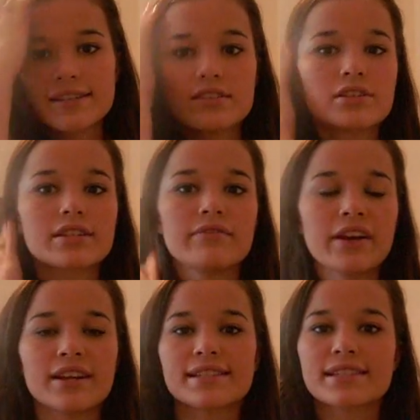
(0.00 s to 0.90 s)
This is just a
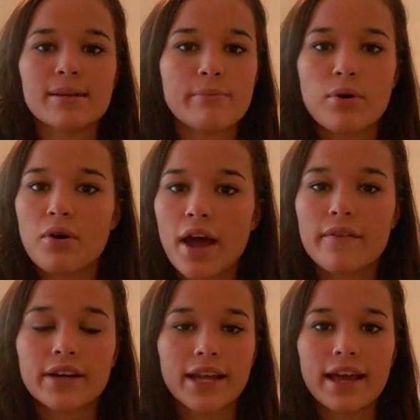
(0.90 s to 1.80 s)
very simple,
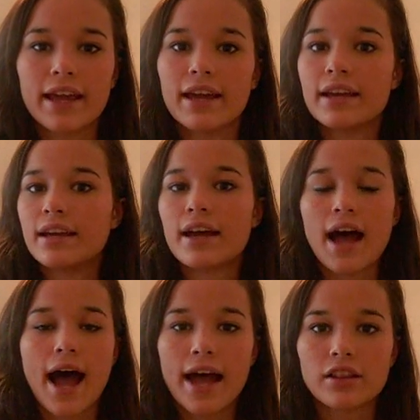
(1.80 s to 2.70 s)
everyday
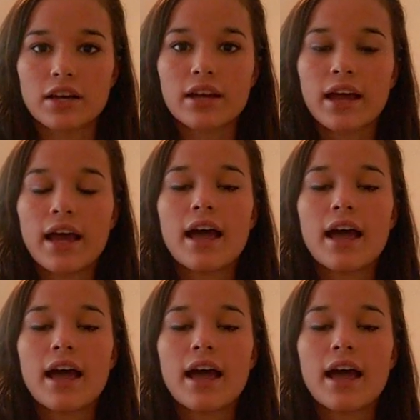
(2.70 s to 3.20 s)
eye look.